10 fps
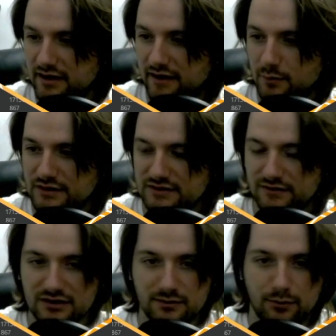Everybody's
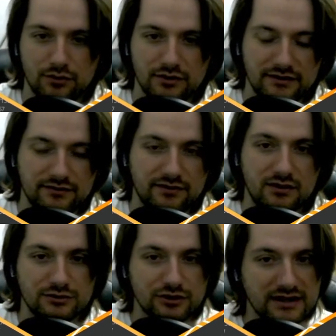very supportive.
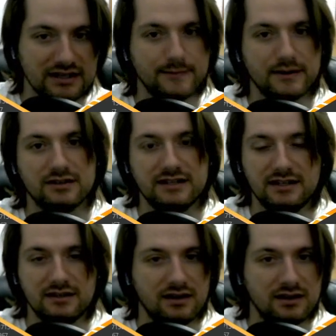We try to keep it clean.